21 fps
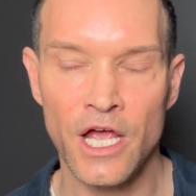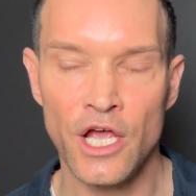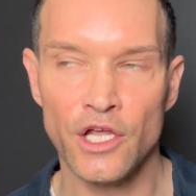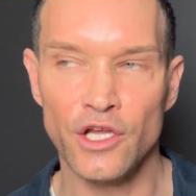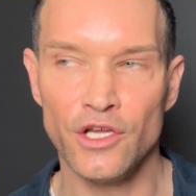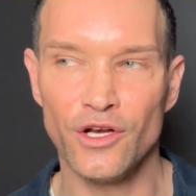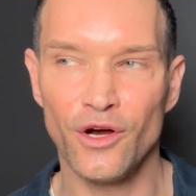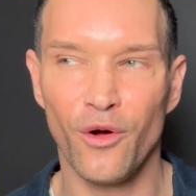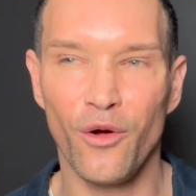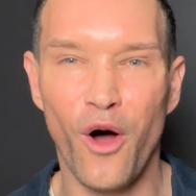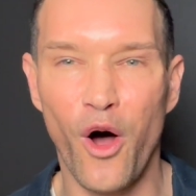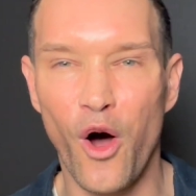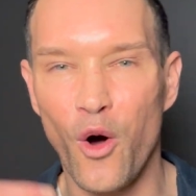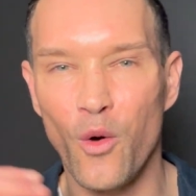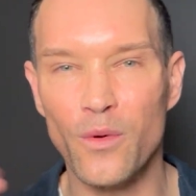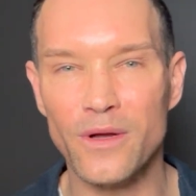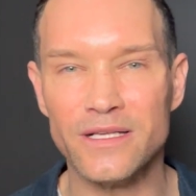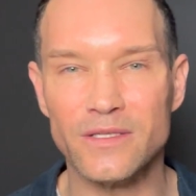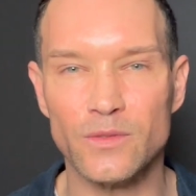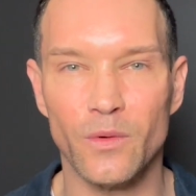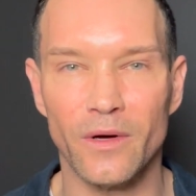you don't
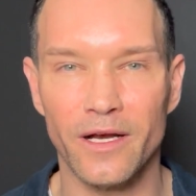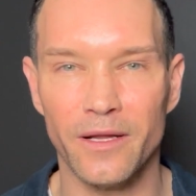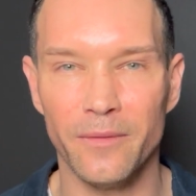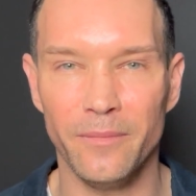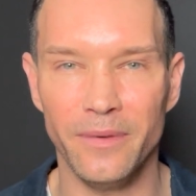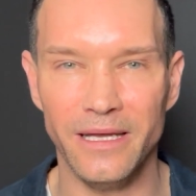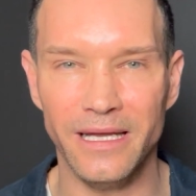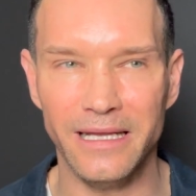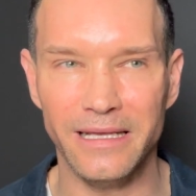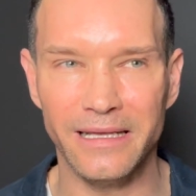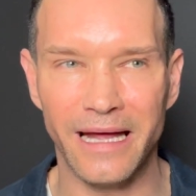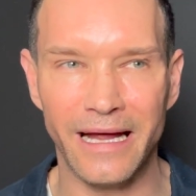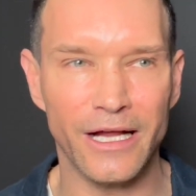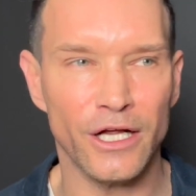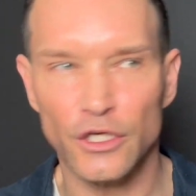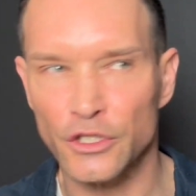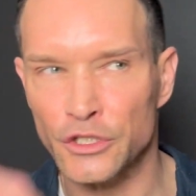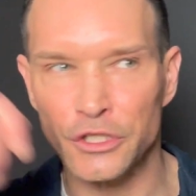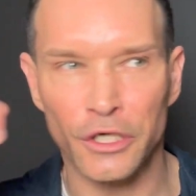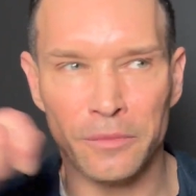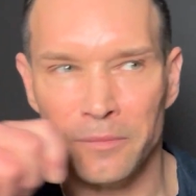always wanna be
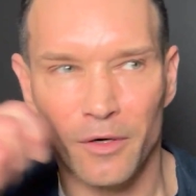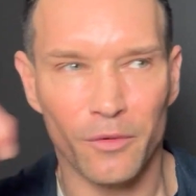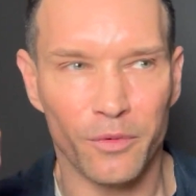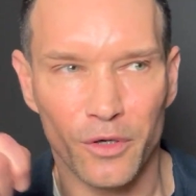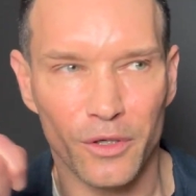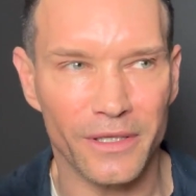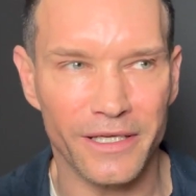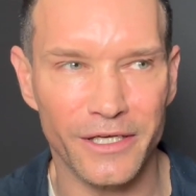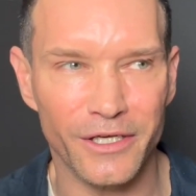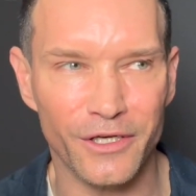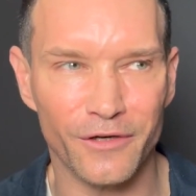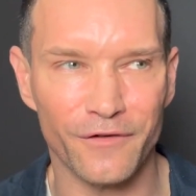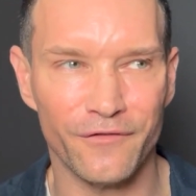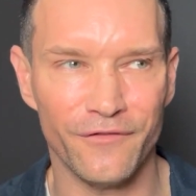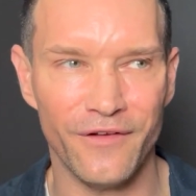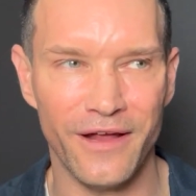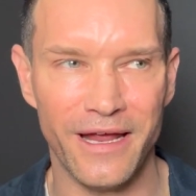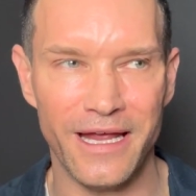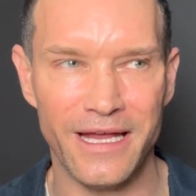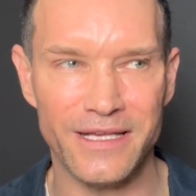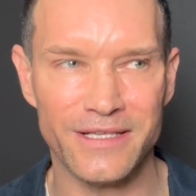like derma rolling your
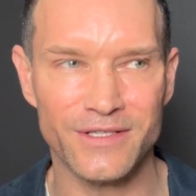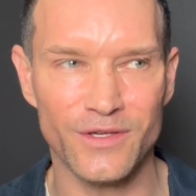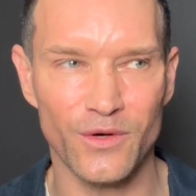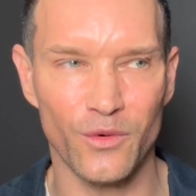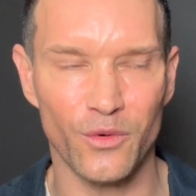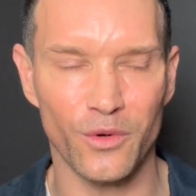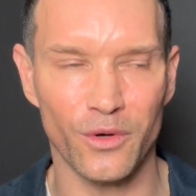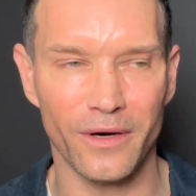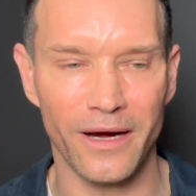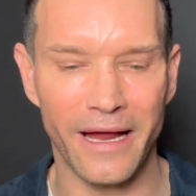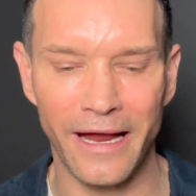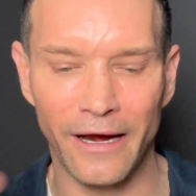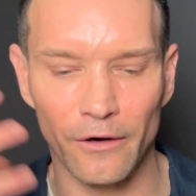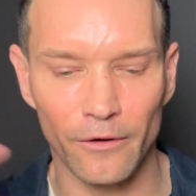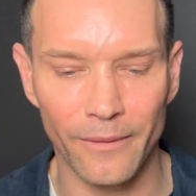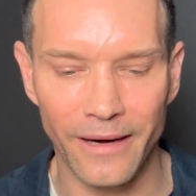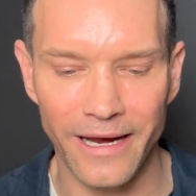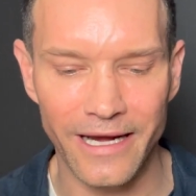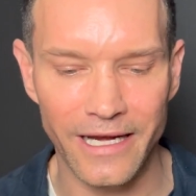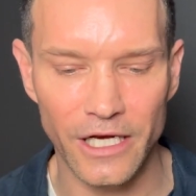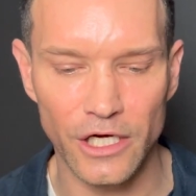face or
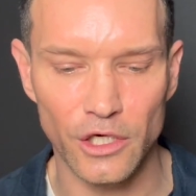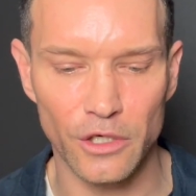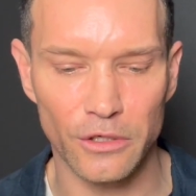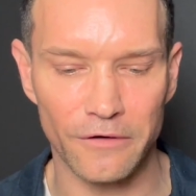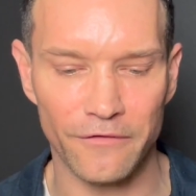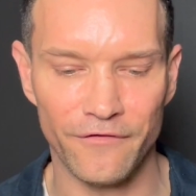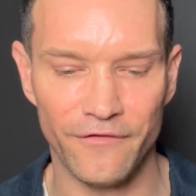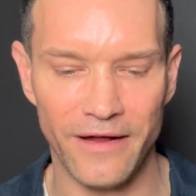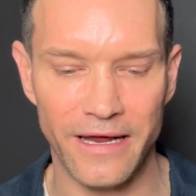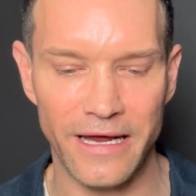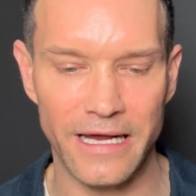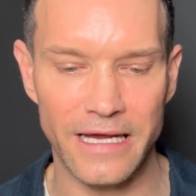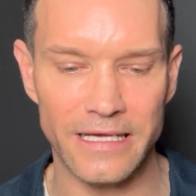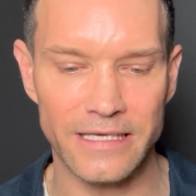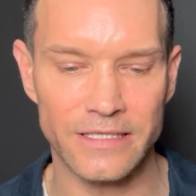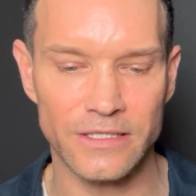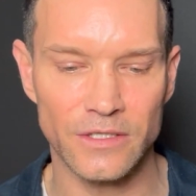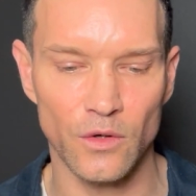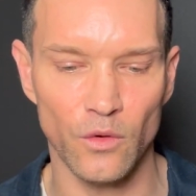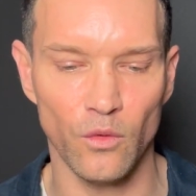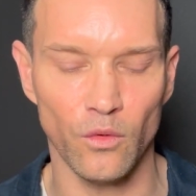aerating your
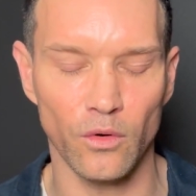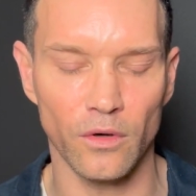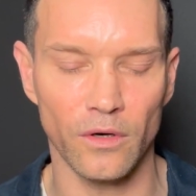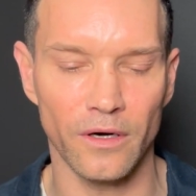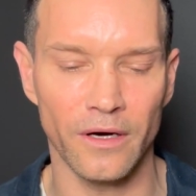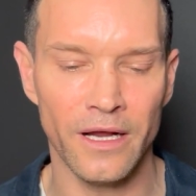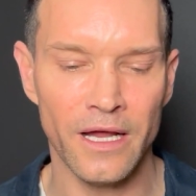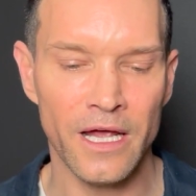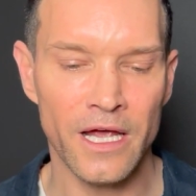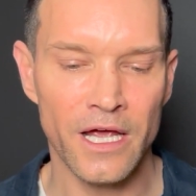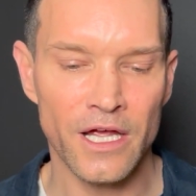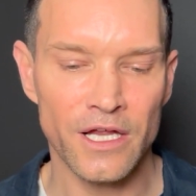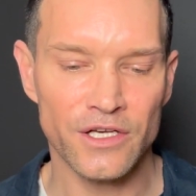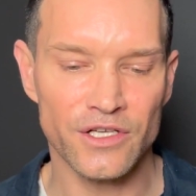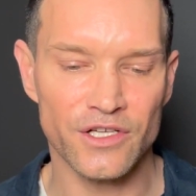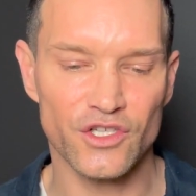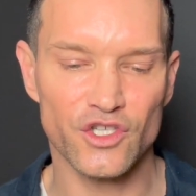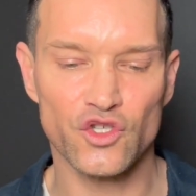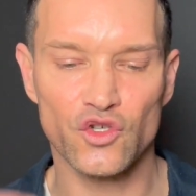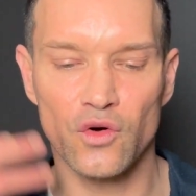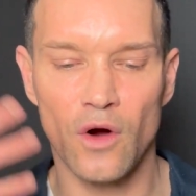face or
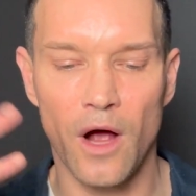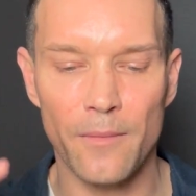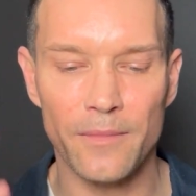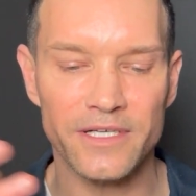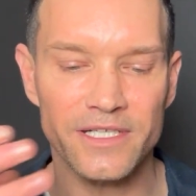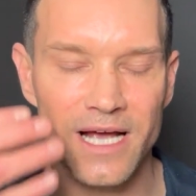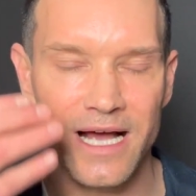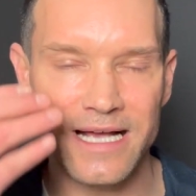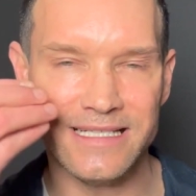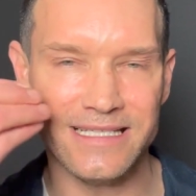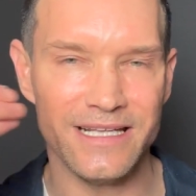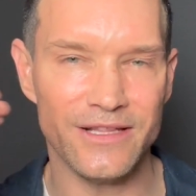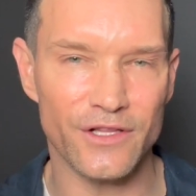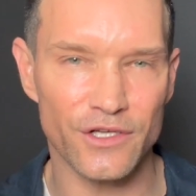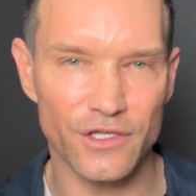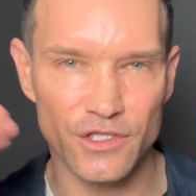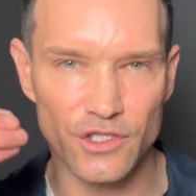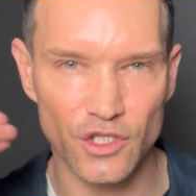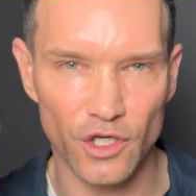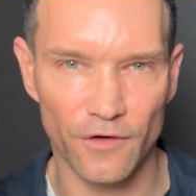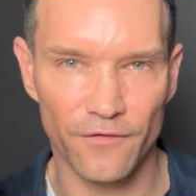just traumatizing the
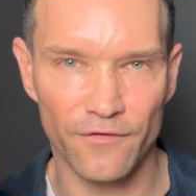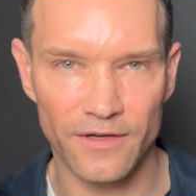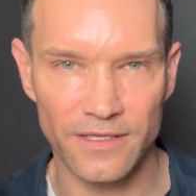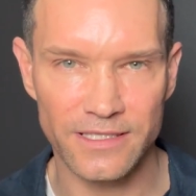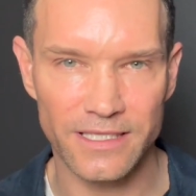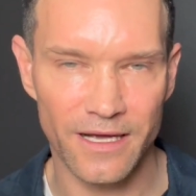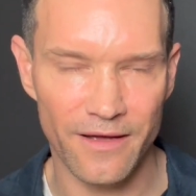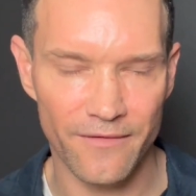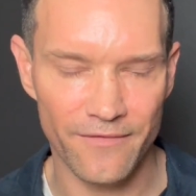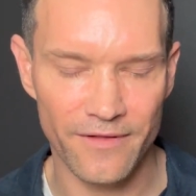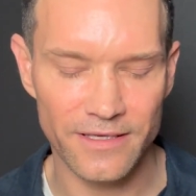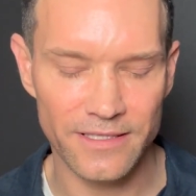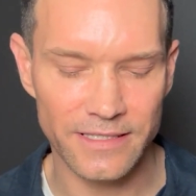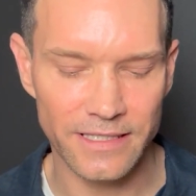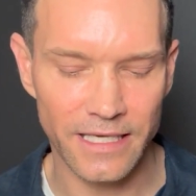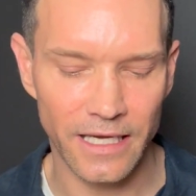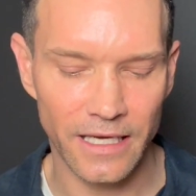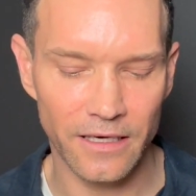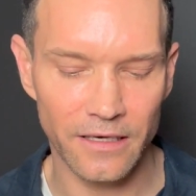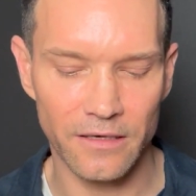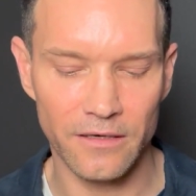surface of the
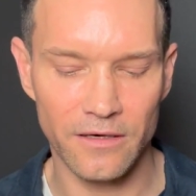skin.